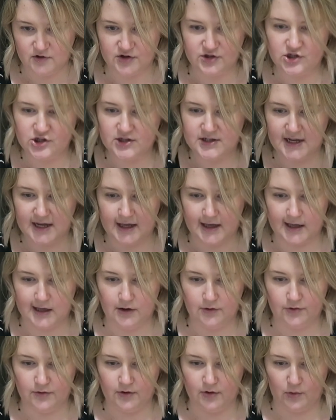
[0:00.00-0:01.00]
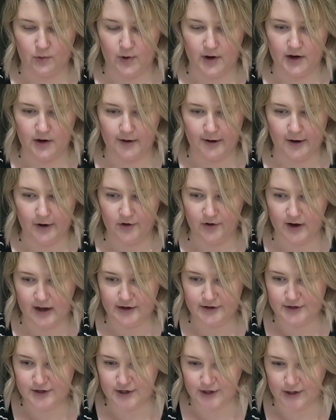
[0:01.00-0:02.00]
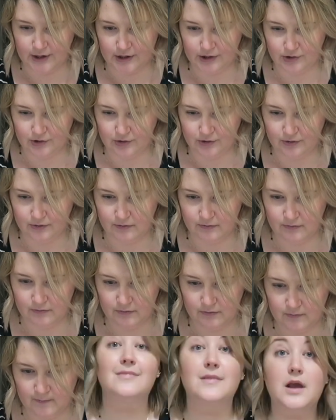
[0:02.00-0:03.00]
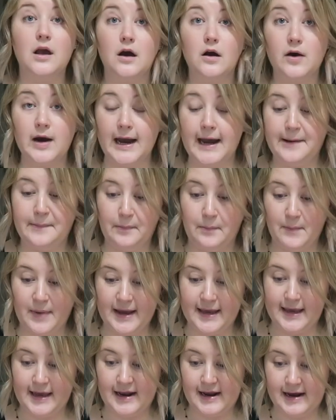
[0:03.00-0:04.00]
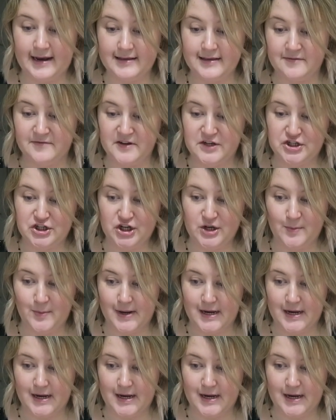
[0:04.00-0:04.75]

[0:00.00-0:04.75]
it's just taking you through what you're agreeing to. Okay, my kid has officially